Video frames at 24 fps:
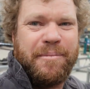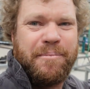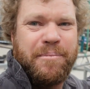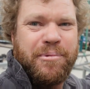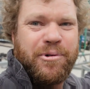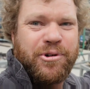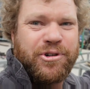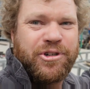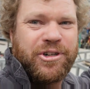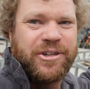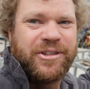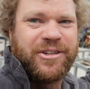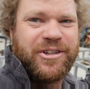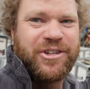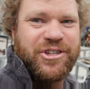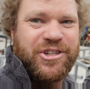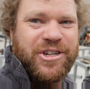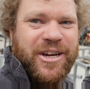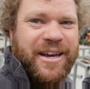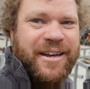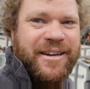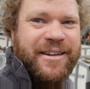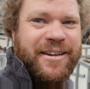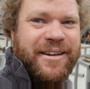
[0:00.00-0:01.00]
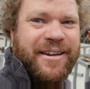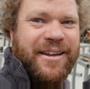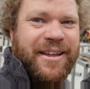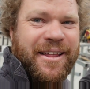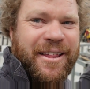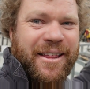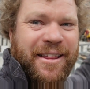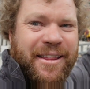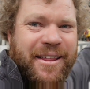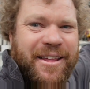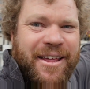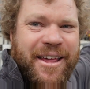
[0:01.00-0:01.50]
pushing the shed
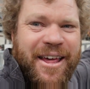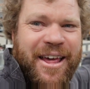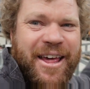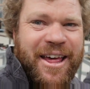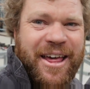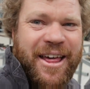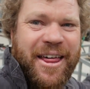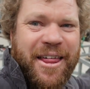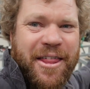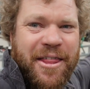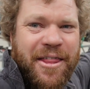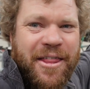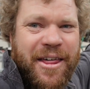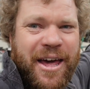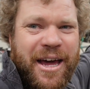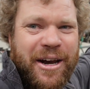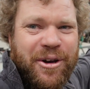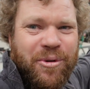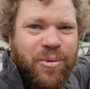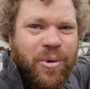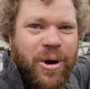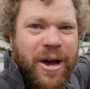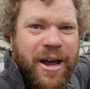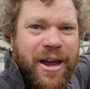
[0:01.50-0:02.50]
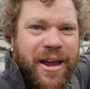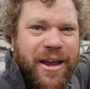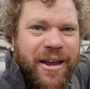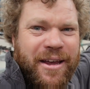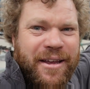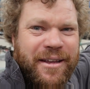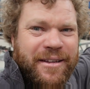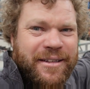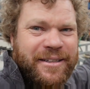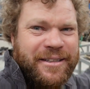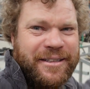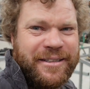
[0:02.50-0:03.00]
that
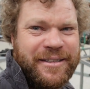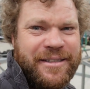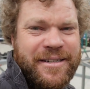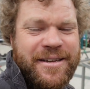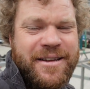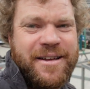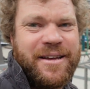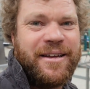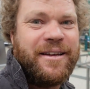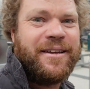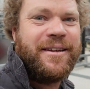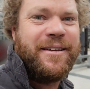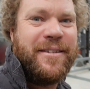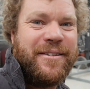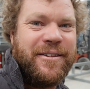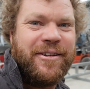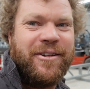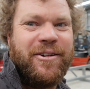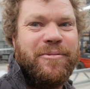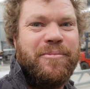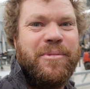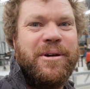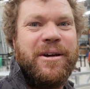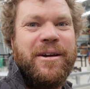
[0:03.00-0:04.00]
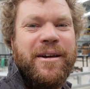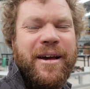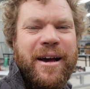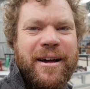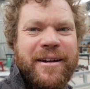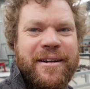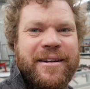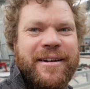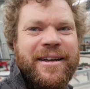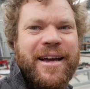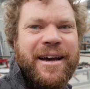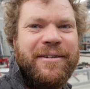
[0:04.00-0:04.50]
way. So big
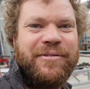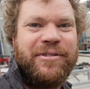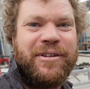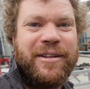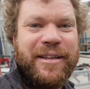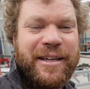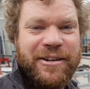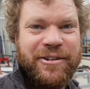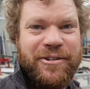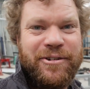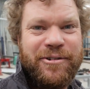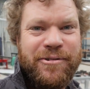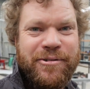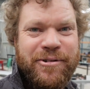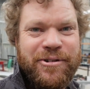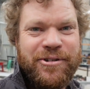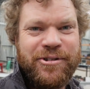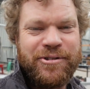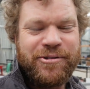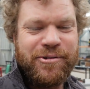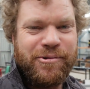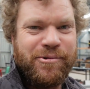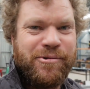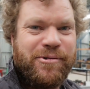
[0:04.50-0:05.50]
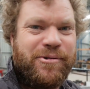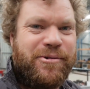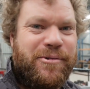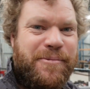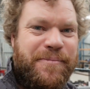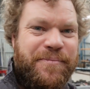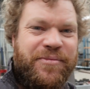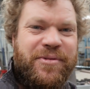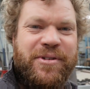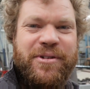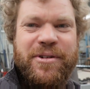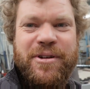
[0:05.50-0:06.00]
undercover lean-to to store
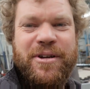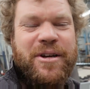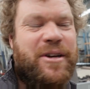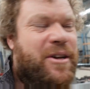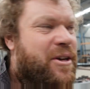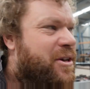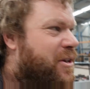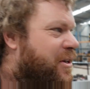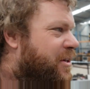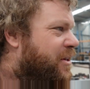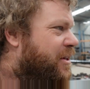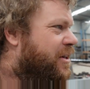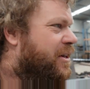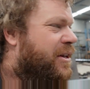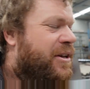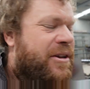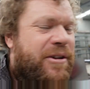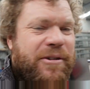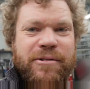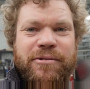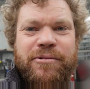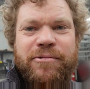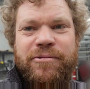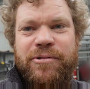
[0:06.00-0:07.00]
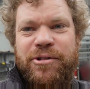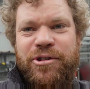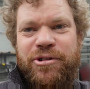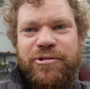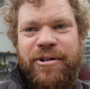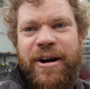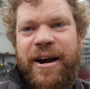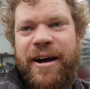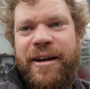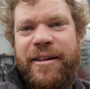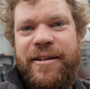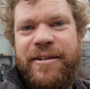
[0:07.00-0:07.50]
all the
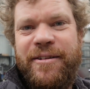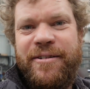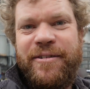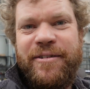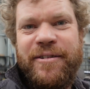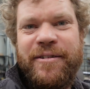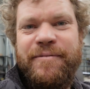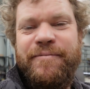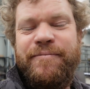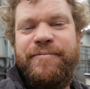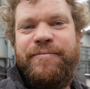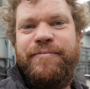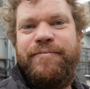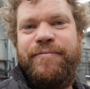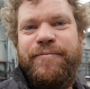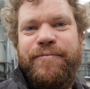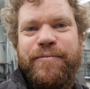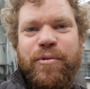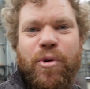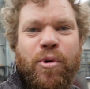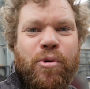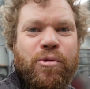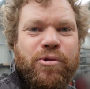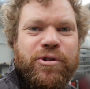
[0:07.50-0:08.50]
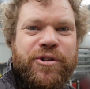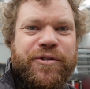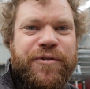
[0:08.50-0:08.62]
trailers and horse